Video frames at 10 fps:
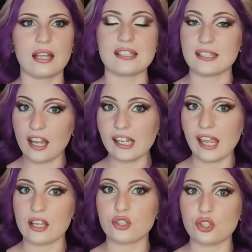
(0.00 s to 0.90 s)
A
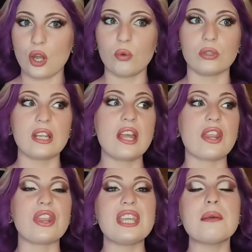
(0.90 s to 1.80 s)
study has shown
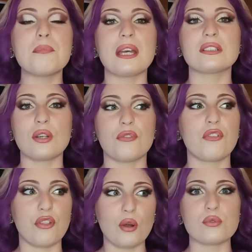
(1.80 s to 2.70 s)
the impact
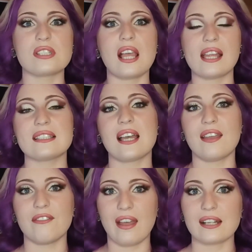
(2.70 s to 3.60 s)
of those
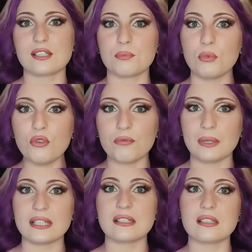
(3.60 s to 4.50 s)
anti-vax
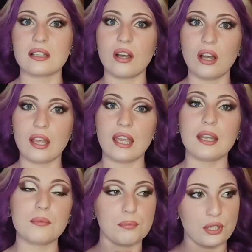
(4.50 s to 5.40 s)
movements
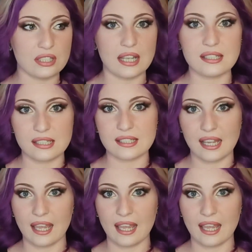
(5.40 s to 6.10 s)
in pertussis